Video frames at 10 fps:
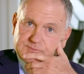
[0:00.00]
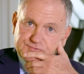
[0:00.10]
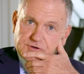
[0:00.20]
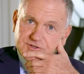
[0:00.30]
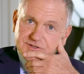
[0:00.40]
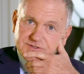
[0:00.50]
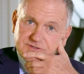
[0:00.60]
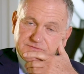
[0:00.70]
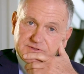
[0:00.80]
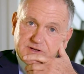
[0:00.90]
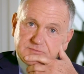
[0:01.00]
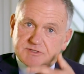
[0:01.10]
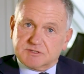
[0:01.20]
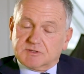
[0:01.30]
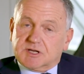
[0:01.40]
products that have yet
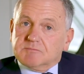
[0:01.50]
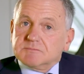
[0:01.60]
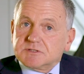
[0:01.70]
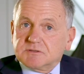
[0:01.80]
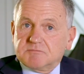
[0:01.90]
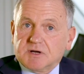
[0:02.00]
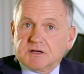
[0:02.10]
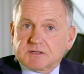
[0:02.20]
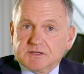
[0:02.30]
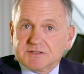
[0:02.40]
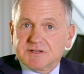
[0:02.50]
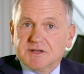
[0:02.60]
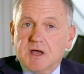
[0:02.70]
to come to the market,